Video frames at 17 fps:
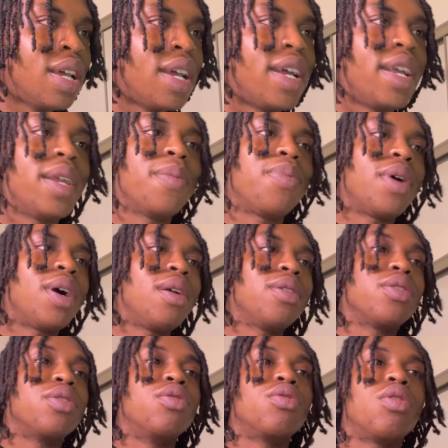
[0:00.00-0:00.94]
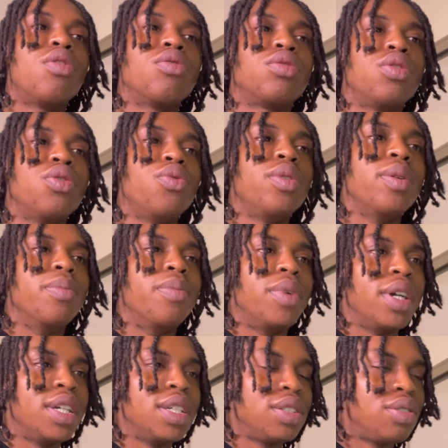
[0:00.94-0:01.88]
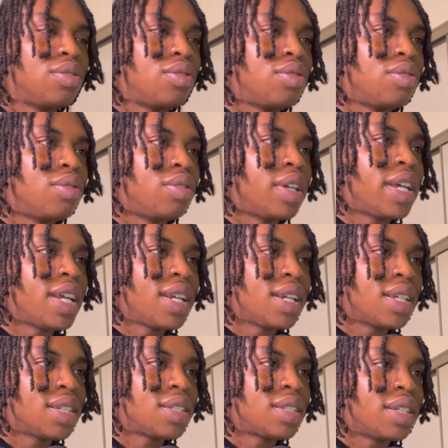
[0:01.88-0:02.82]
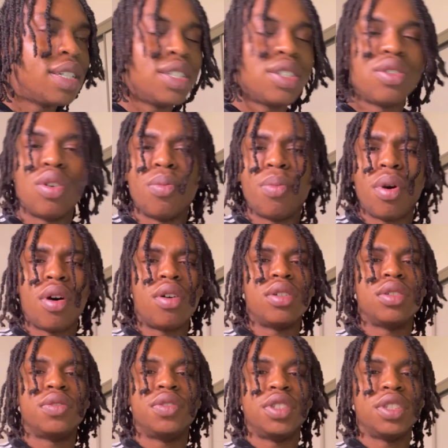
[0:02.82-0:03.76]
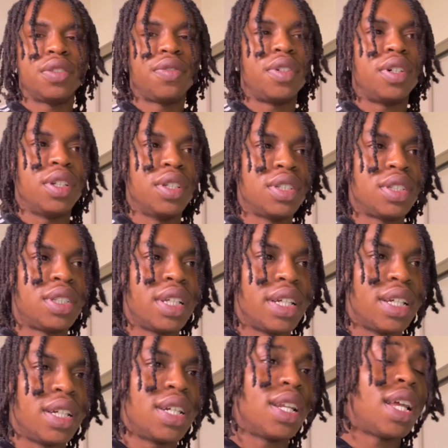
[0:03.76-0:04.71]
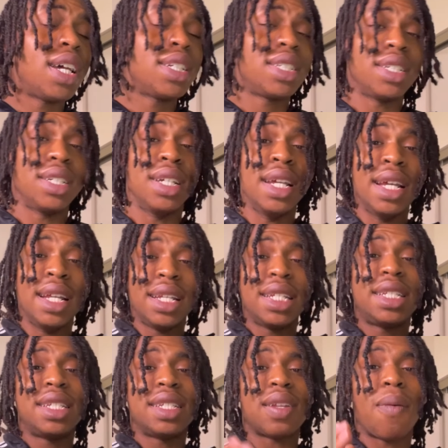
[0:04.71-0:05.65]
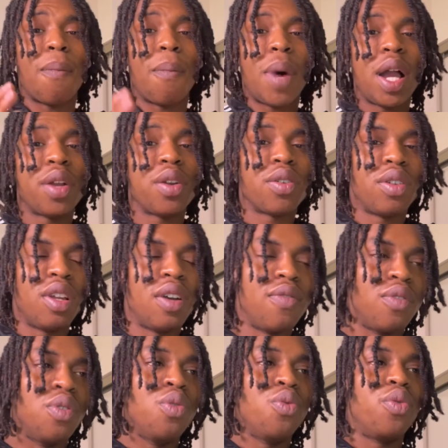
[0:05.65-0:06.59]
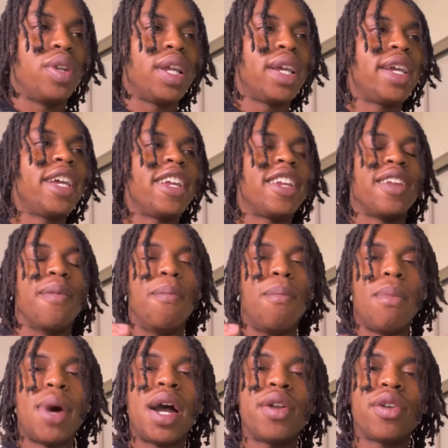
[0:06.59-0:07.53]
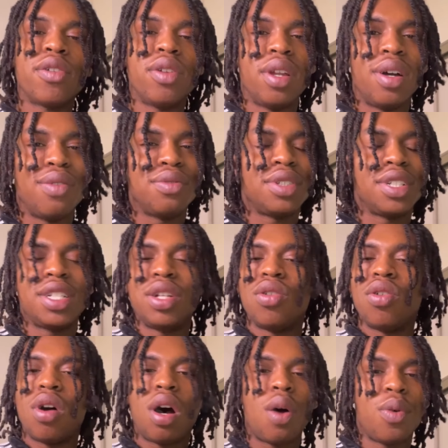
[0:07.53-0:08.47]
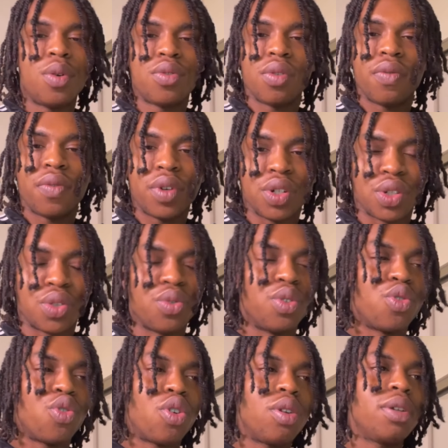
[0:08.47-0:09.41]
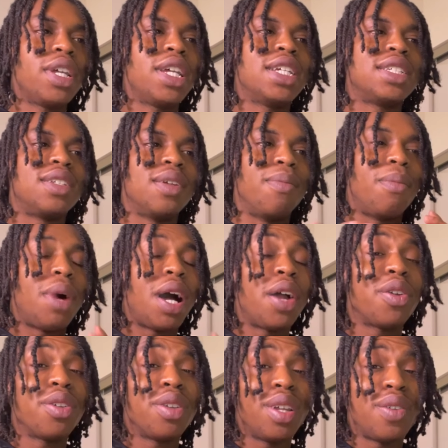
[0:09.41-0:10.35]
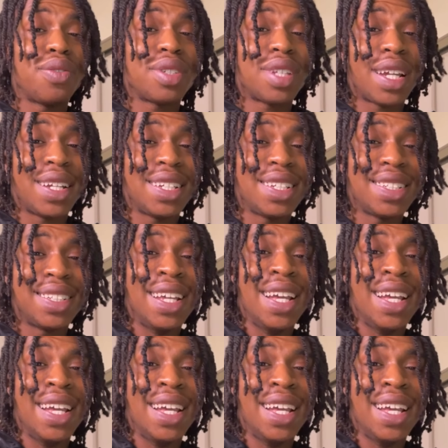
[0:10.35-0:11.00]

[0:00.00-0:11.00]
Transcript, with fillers: and it probably gonna go through it, but it's gonna hit this and just gonna pause just for a little second. Cause like I said, this is a minor level. When they hit the minor levels, it don't always reverse. When it normally hit the minor levels like this,